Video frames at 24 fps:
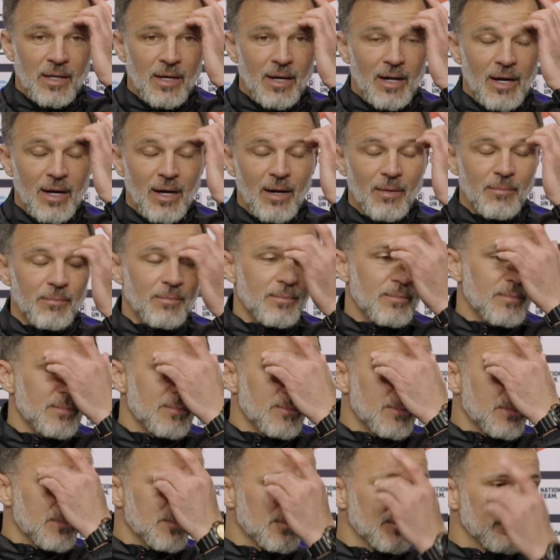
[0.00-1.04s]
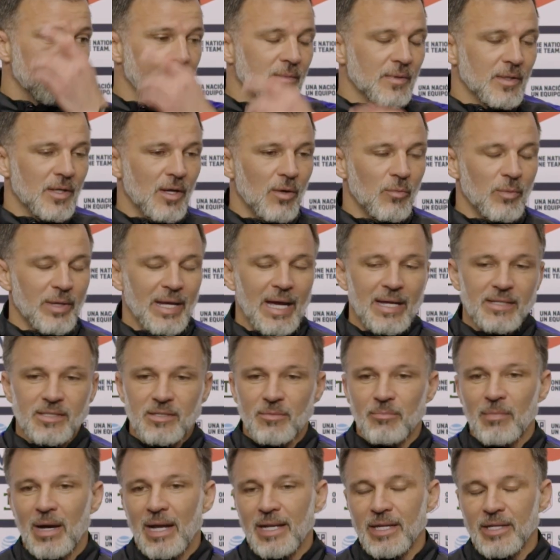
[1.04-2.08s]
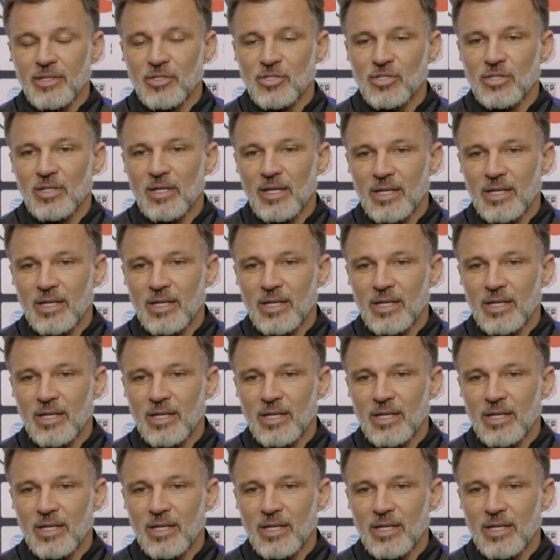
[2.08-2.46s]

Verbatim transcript: Um, you know, we had to manage